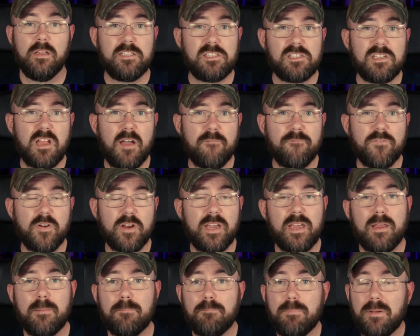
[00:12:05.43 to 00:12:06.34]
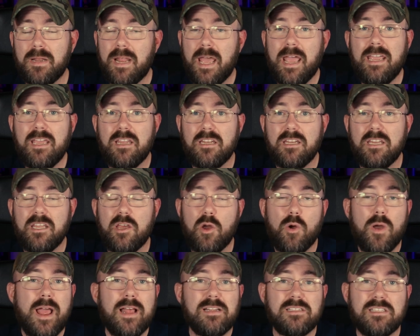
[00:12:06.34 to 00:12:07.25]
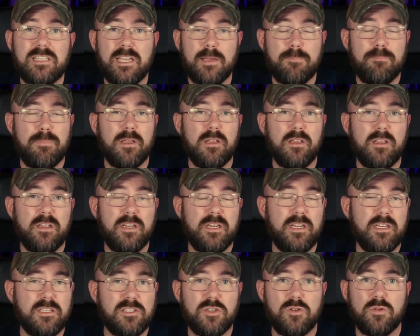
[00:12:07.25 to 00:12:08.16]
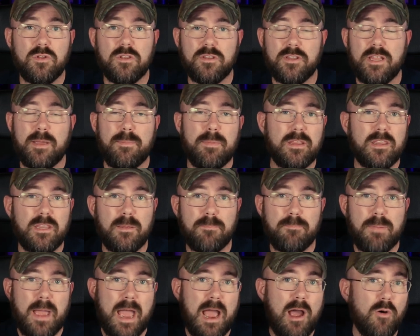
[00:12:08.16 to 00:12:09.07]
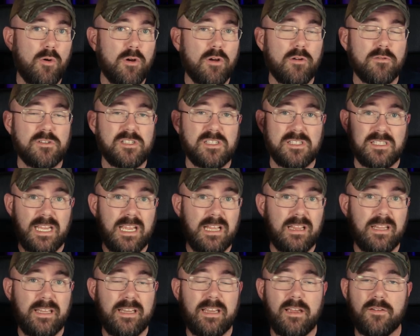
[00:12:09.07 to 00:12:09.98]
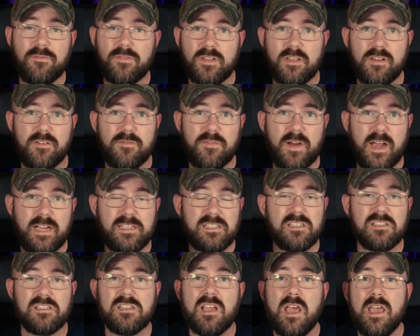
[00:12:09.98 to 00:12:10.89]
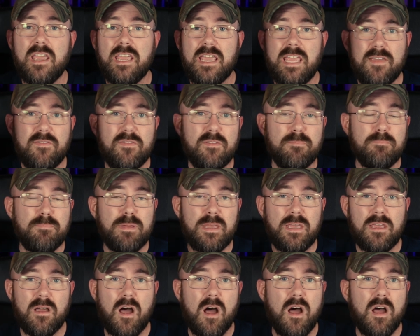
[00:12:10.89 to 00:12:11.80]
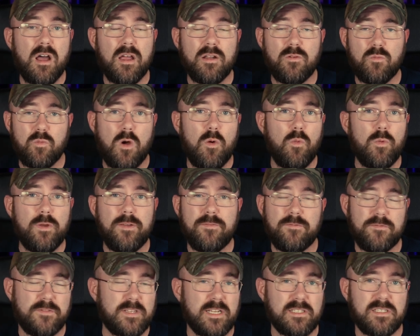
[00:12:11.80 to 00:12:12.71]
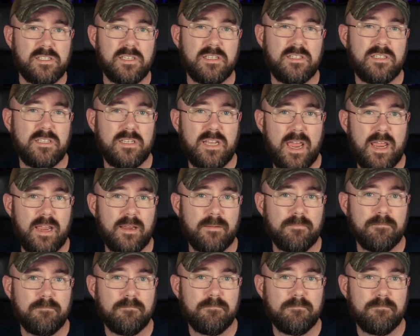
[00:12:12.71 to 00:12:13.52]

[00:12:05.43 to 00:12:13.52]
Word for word: Let's not forget, but Ayaneo has the ability to limit the power ceiling of the devices even beyond what we've tested today.